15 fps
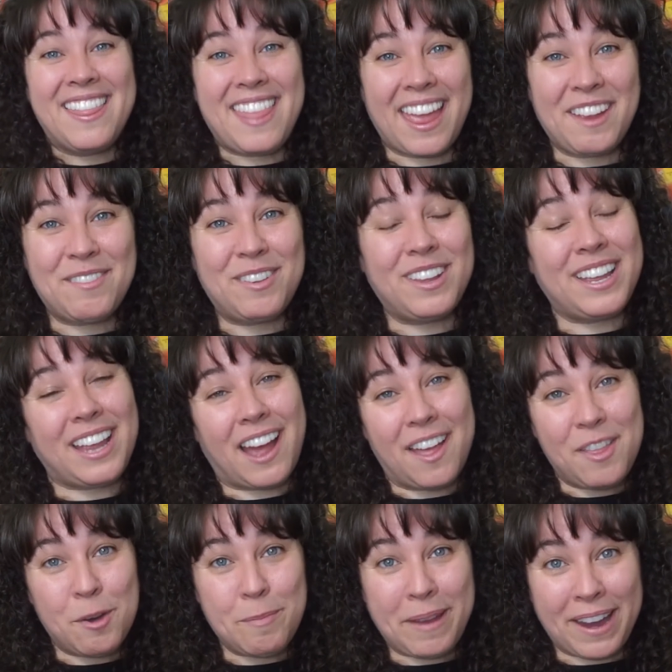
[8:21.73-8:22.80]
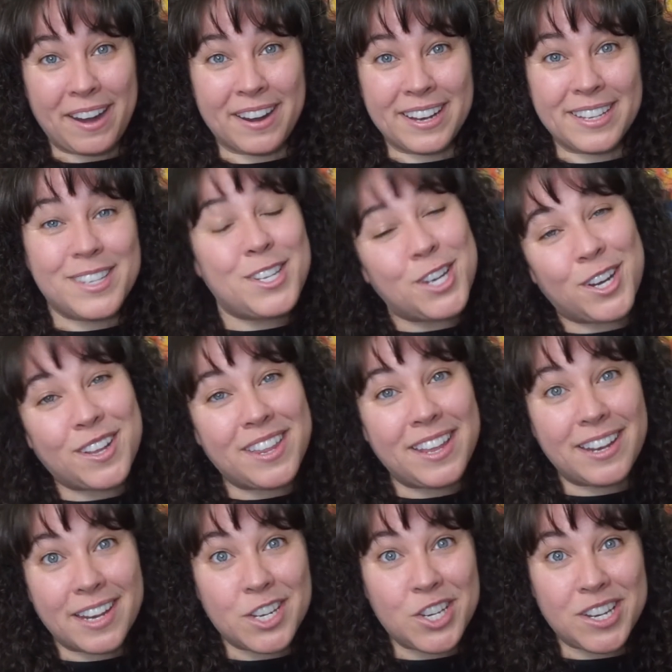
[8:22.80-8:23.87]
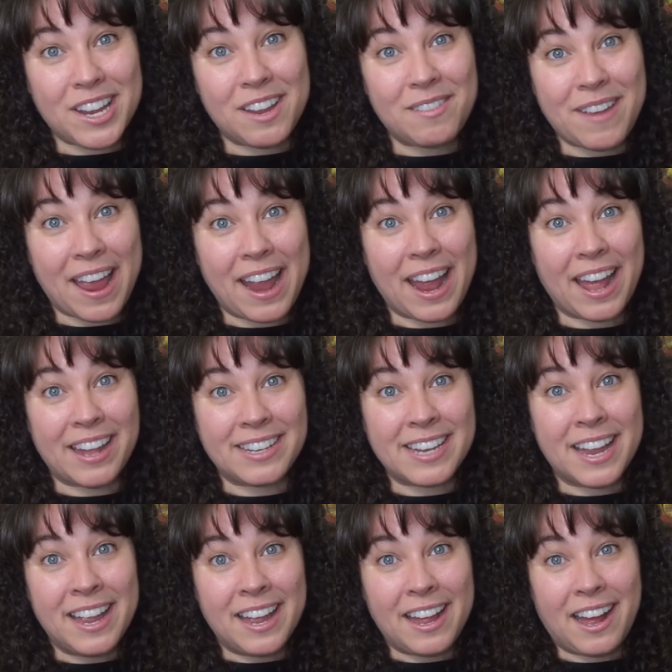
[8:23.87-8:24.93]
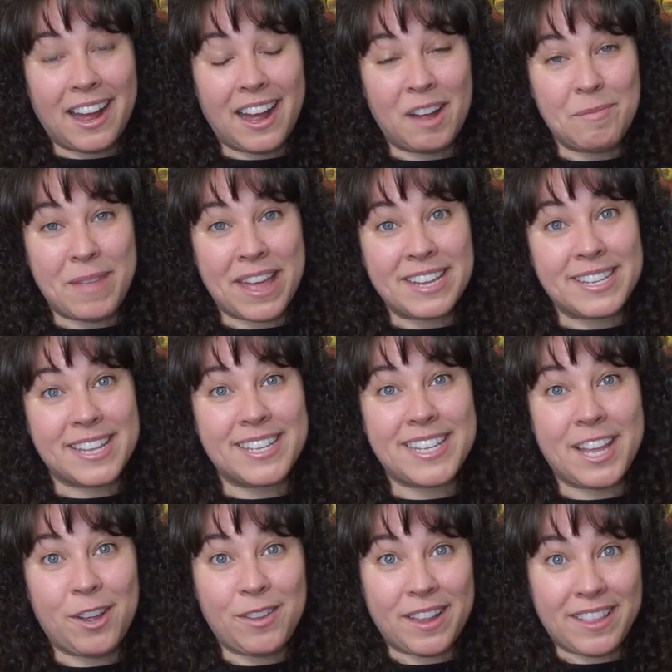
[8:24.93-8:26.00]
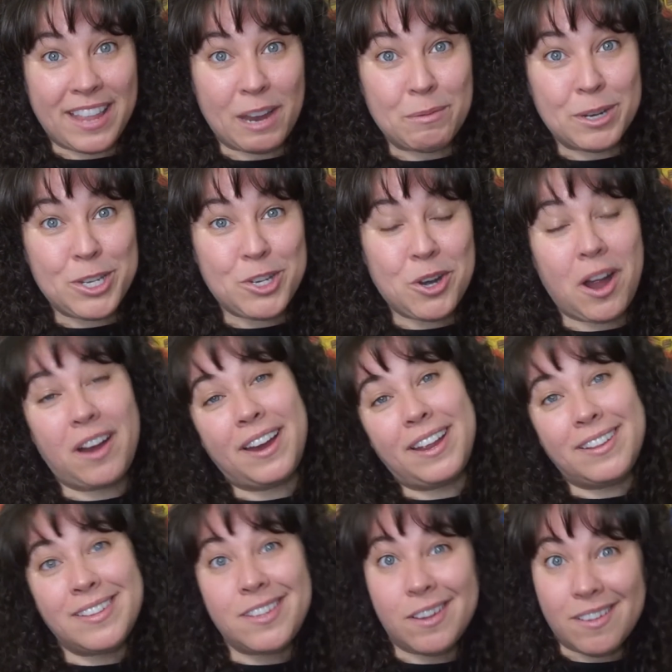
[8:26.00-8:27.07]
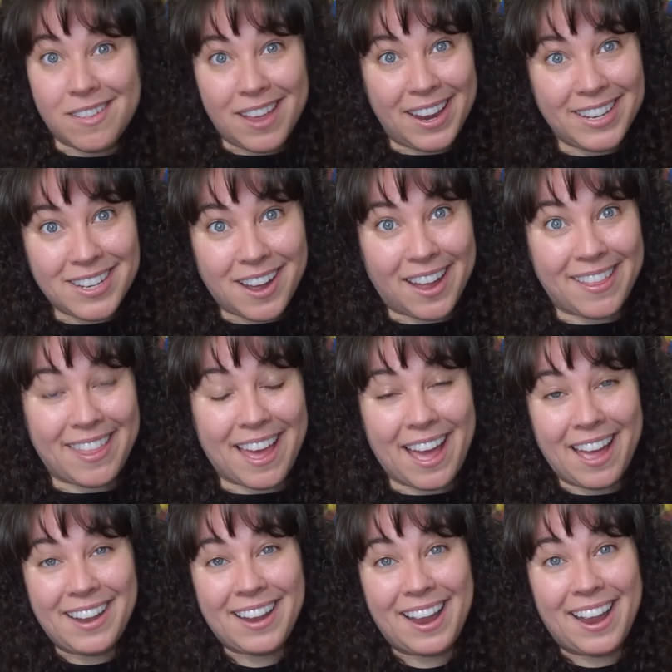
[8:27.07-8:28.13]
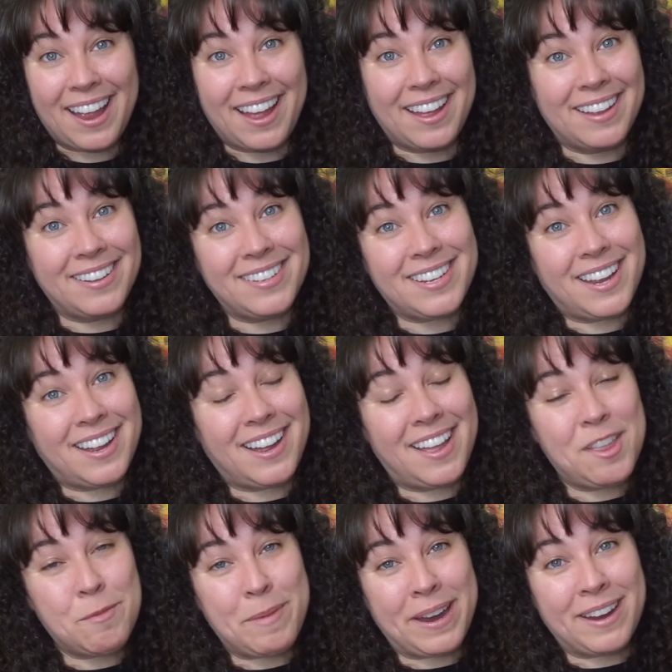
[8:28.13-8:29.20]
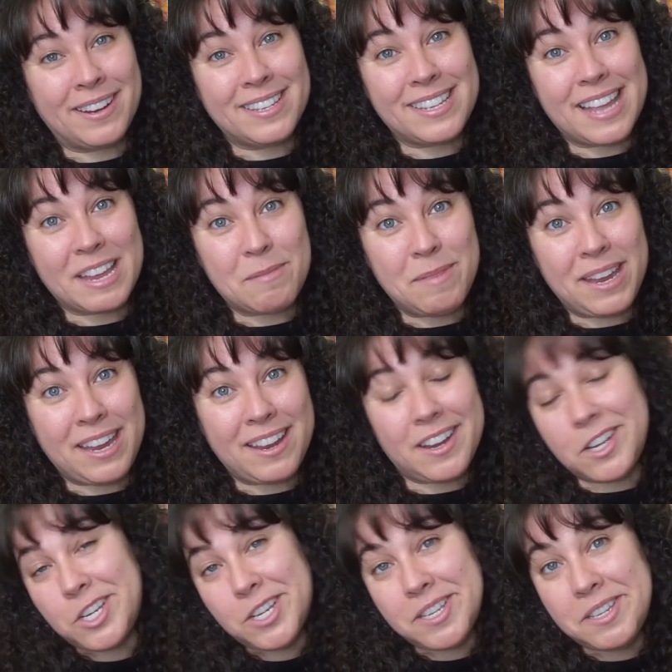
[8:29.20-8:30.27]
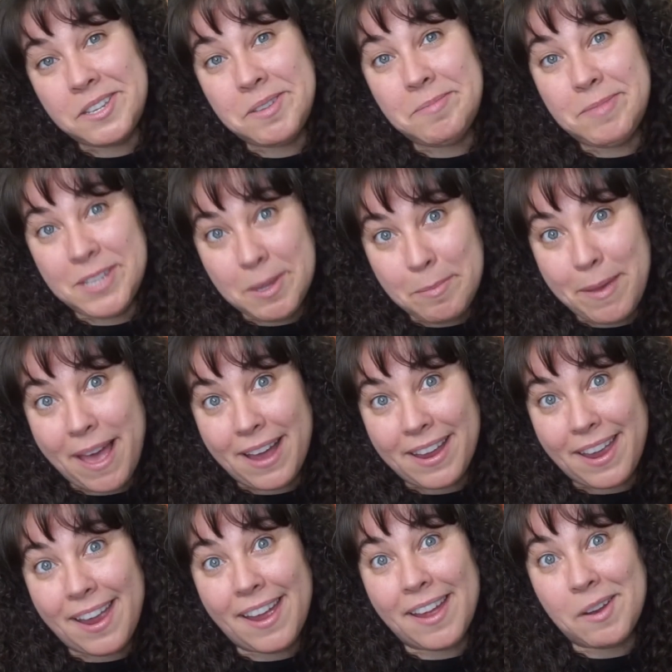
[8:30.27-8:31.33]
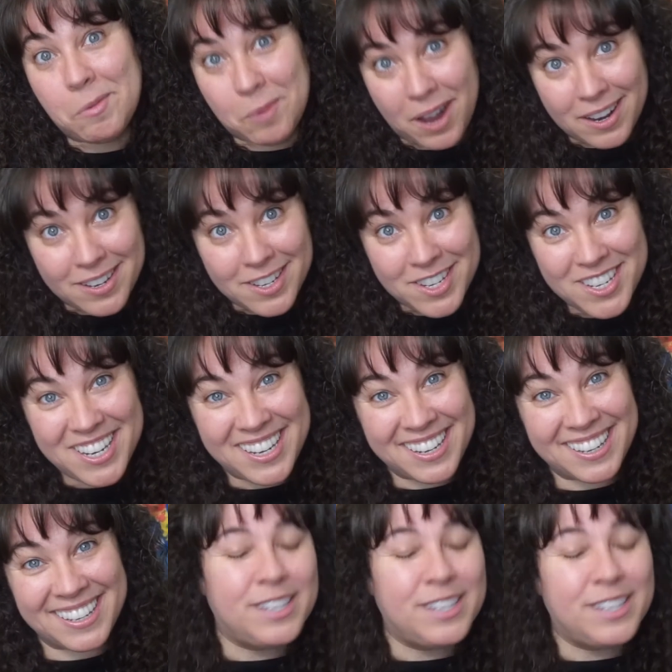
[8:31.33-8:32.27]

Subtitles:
Thankfully, other parents took the initiative, and that is a skill that they were strong in, so they taught that, and other parents like me could just sit back and watch.